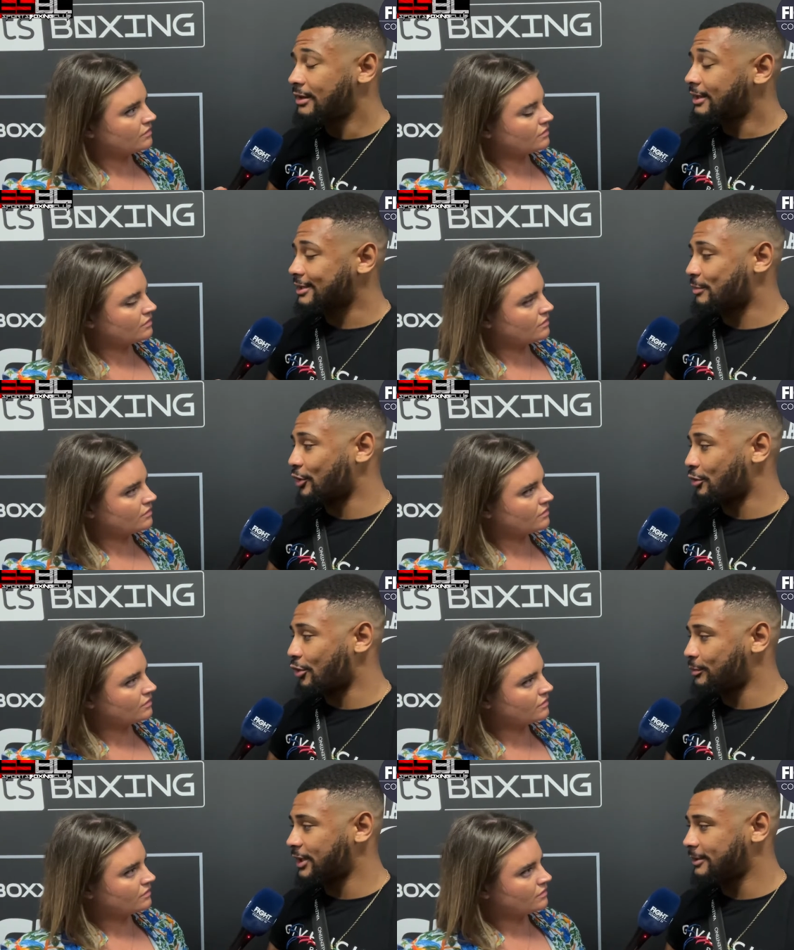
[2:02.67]
Speaker 1: it's my new
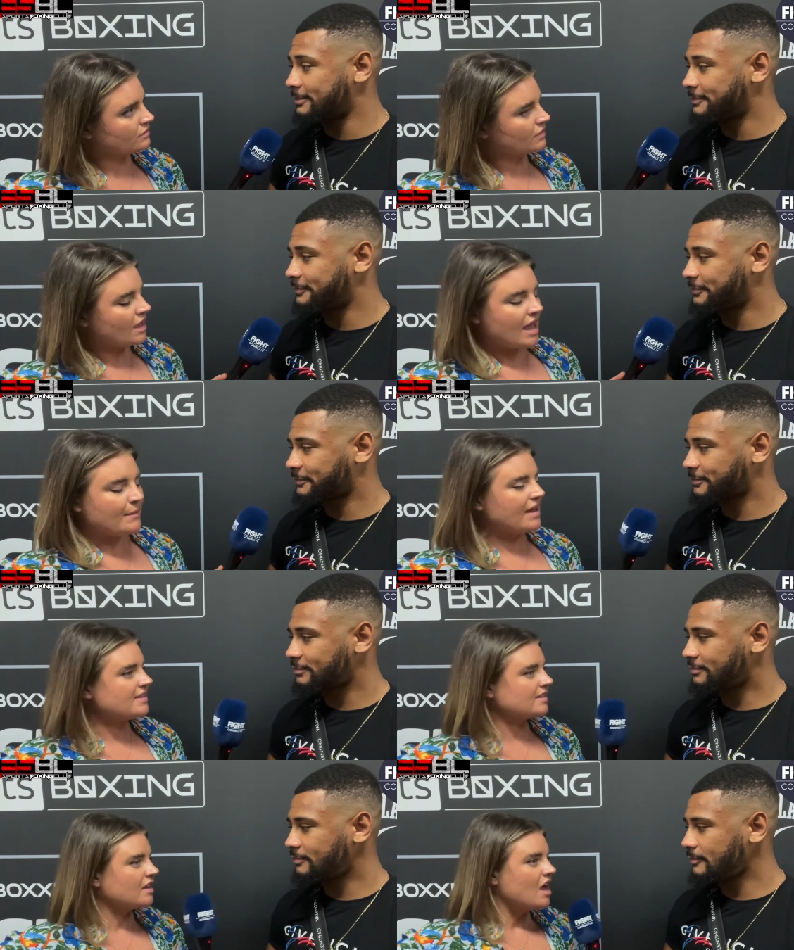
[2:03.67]
home now.
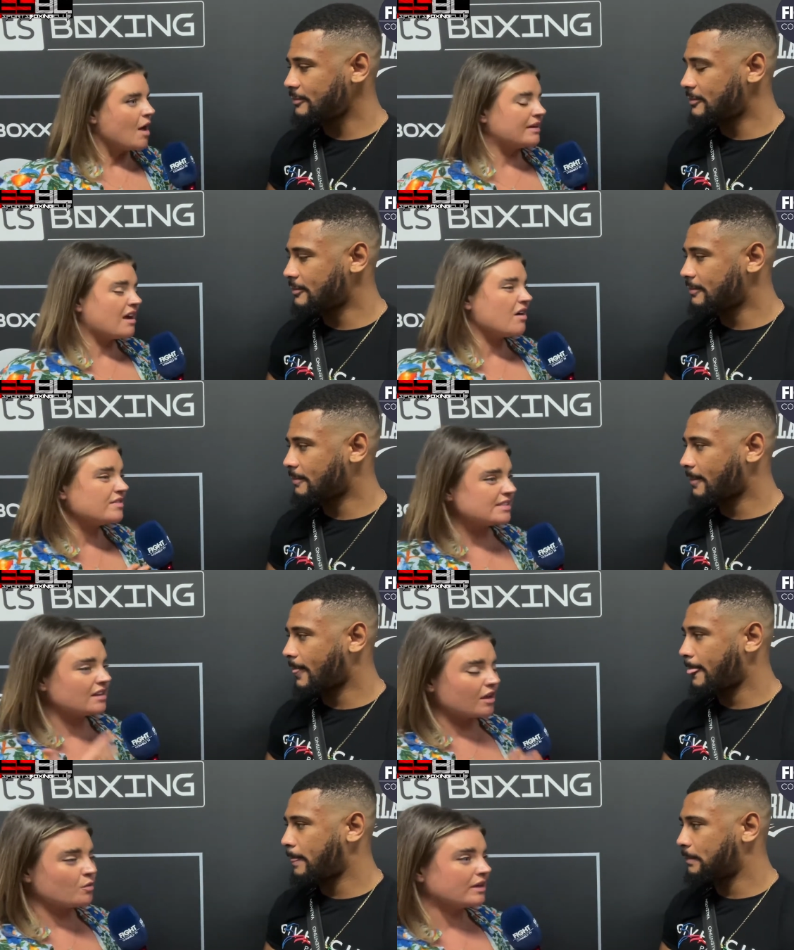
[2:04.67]
Speaker 2: Amazing. I mean, obviously,
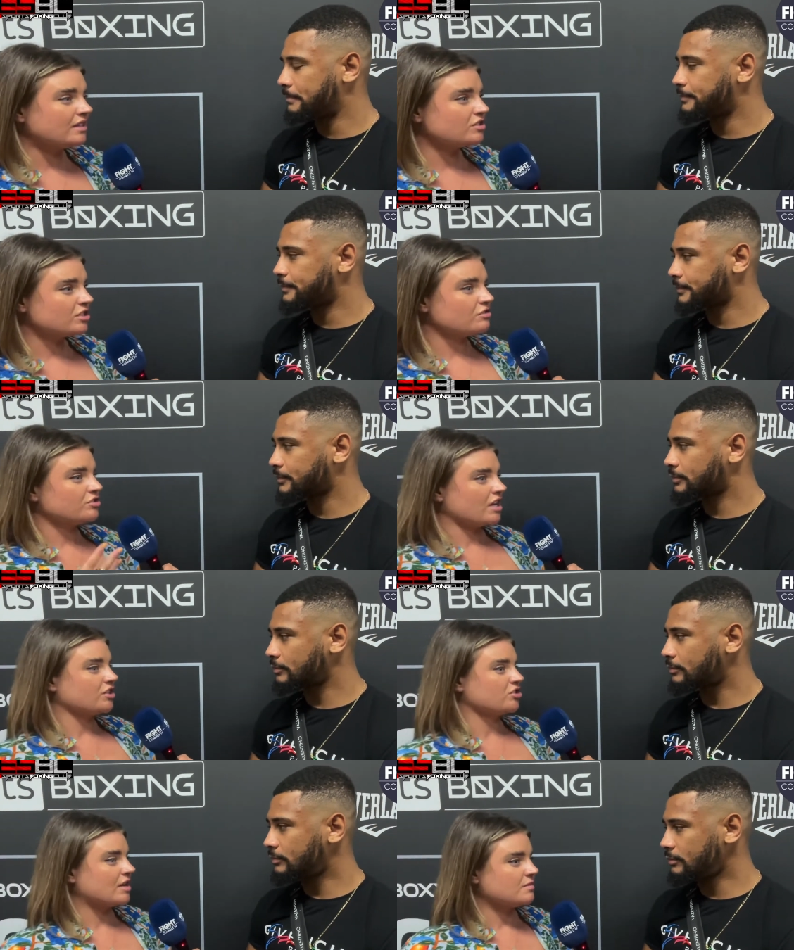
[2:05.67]
like when you do
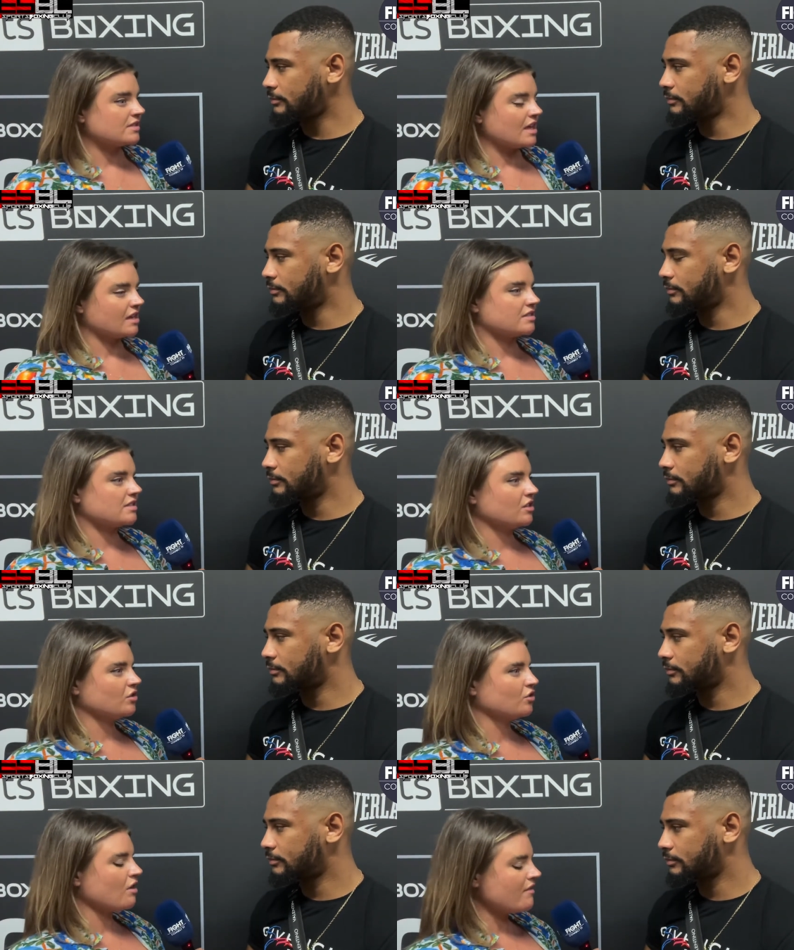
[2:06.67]
change gyms and that,
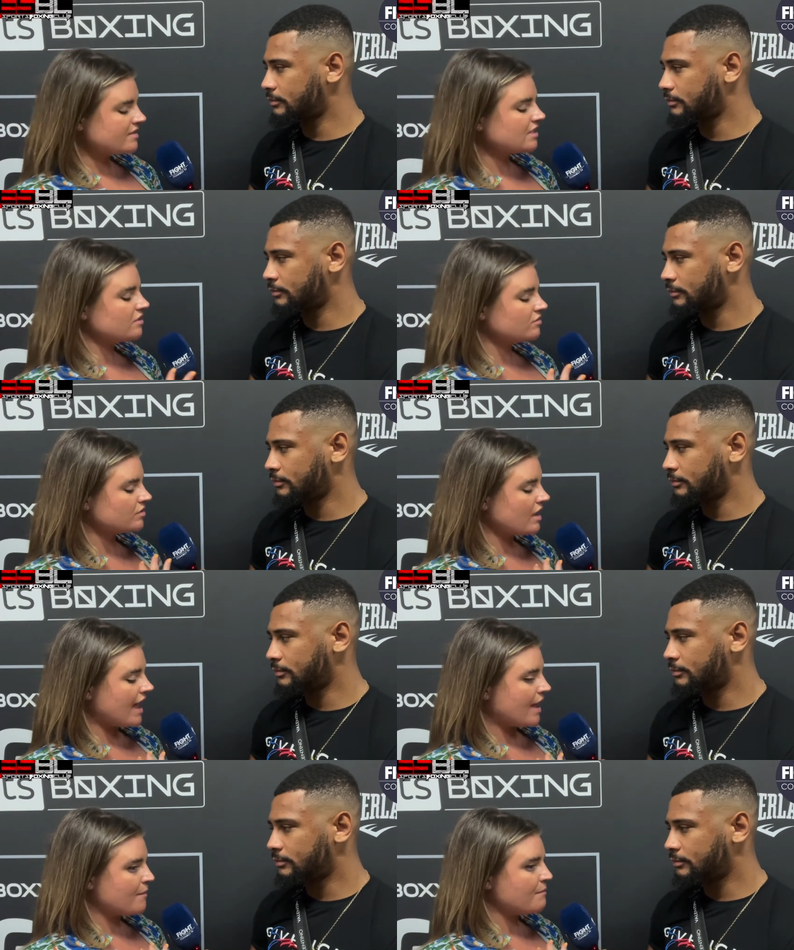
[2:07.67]
you're obviously
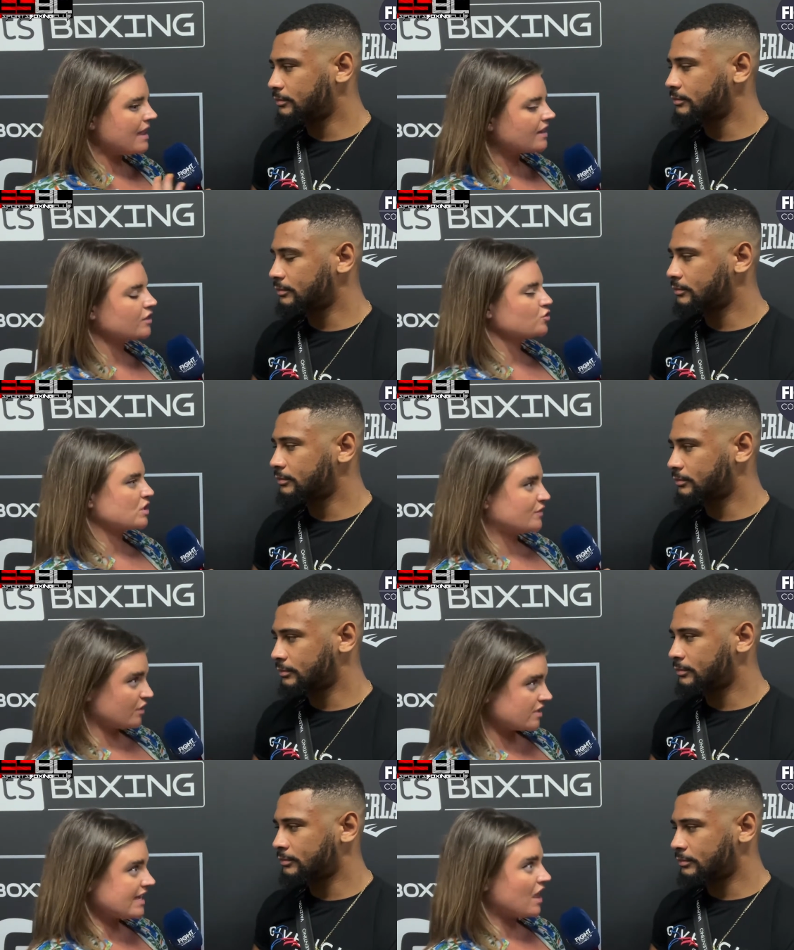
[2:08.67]
um, making the choice for
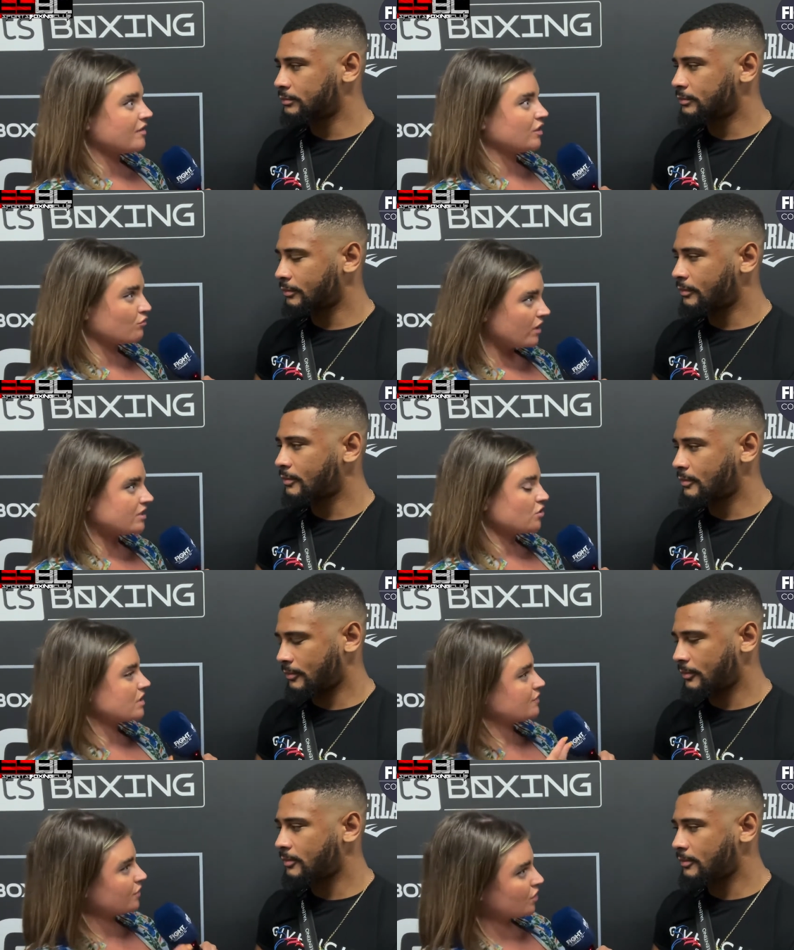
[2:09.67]
yourself and the right
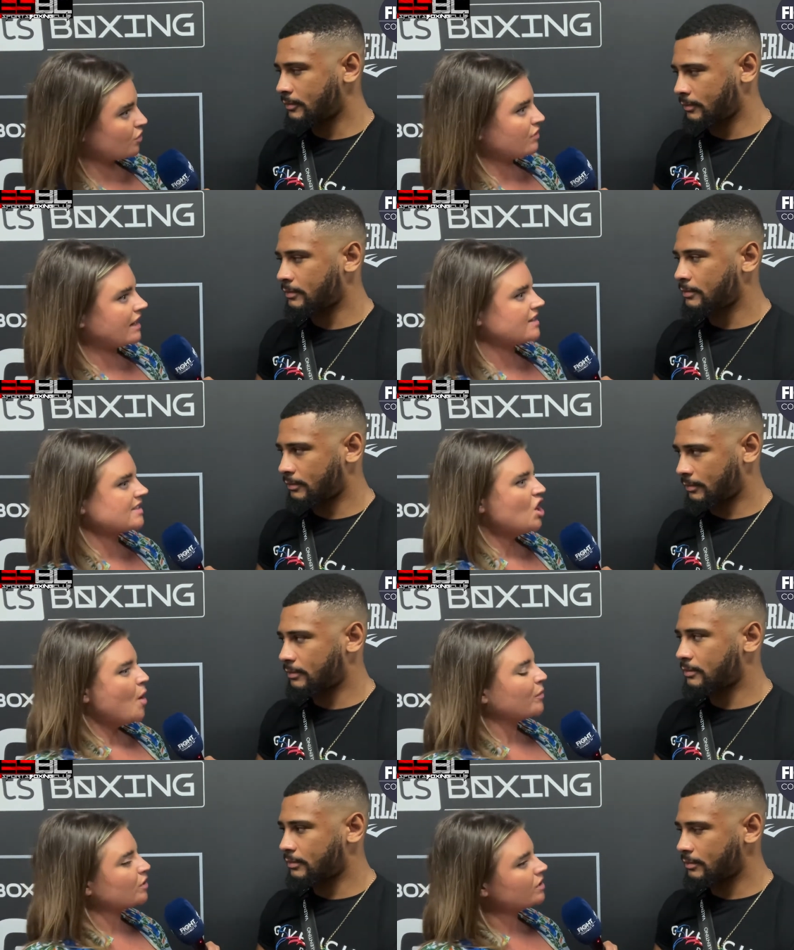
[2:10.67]
choice for your careers.
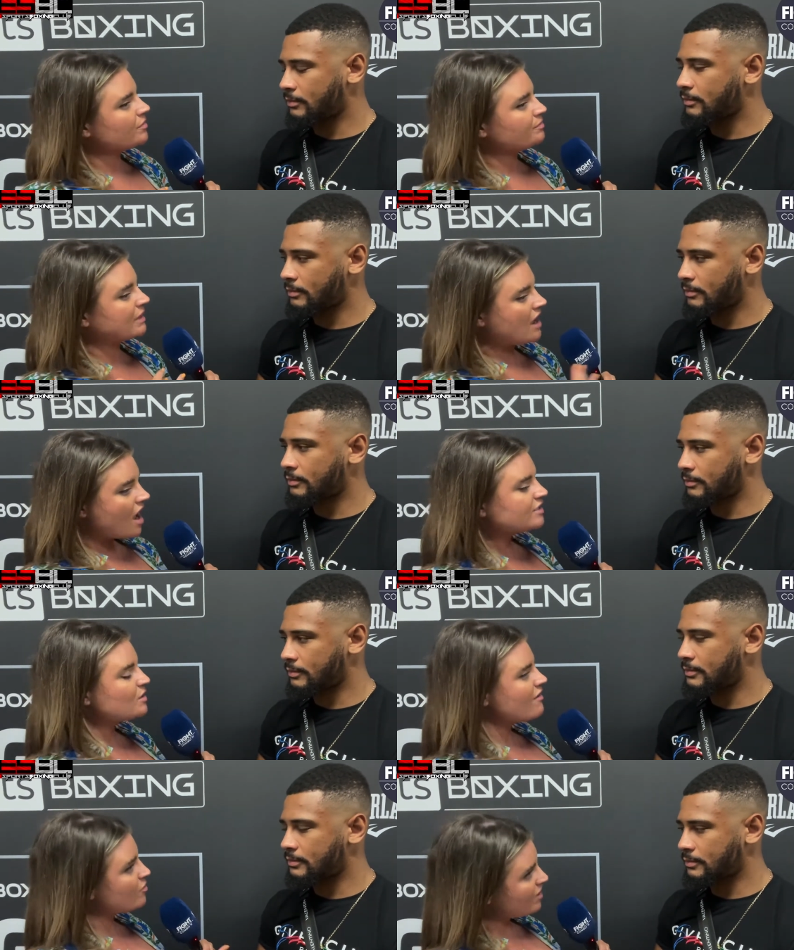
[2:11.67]
But because you
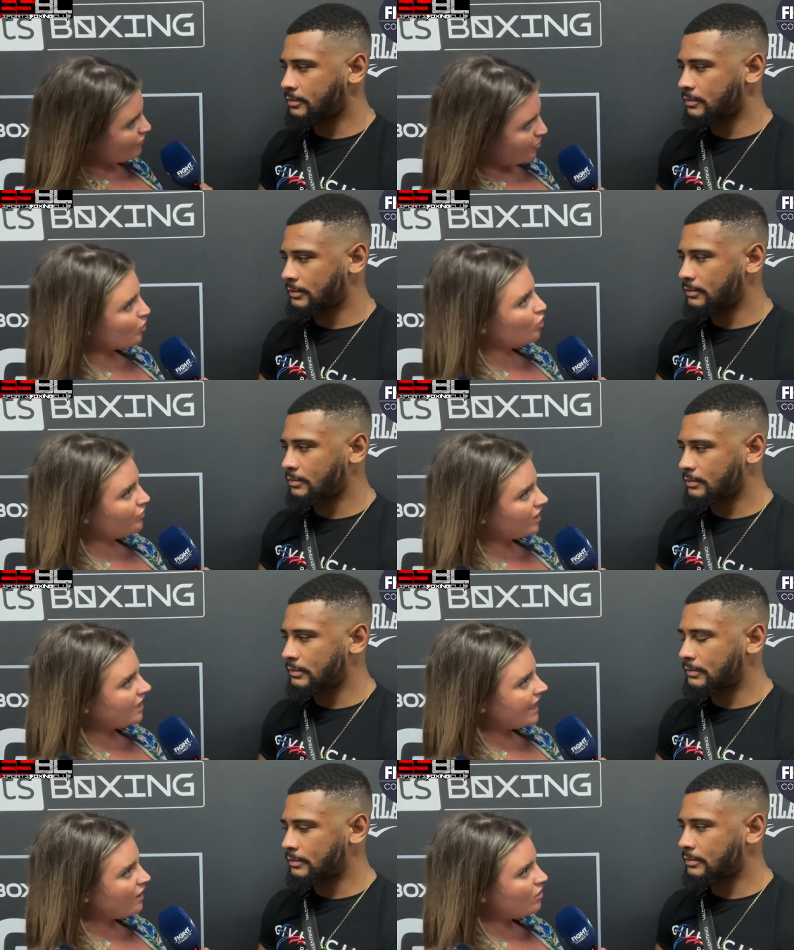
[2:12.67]
have a bit of a profile
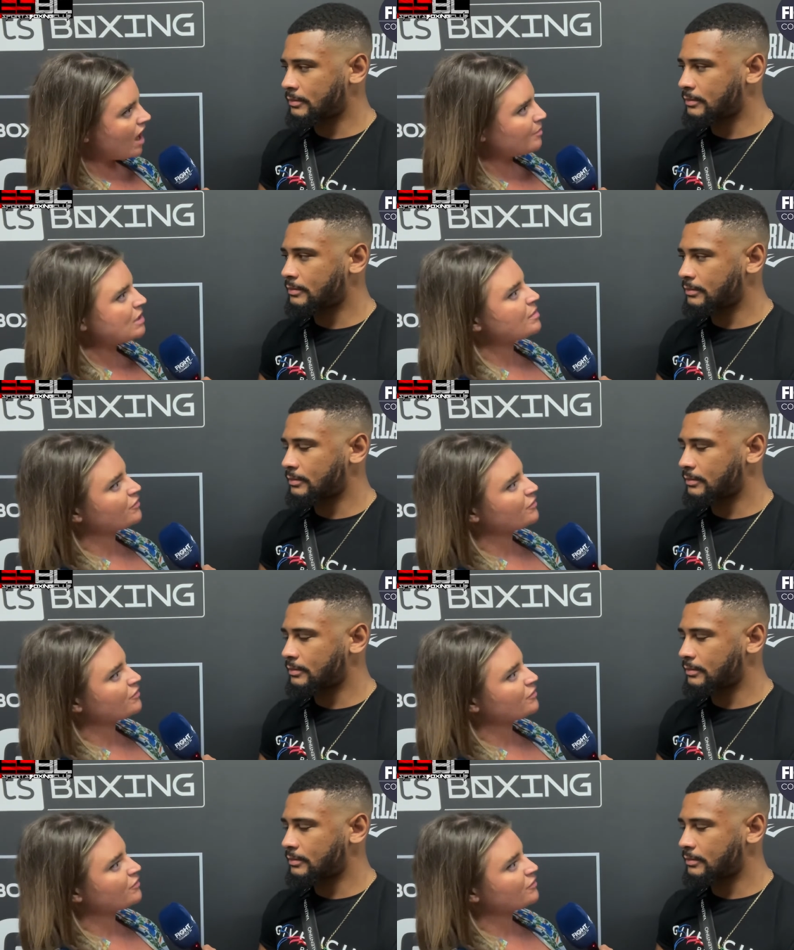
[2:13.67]
now and people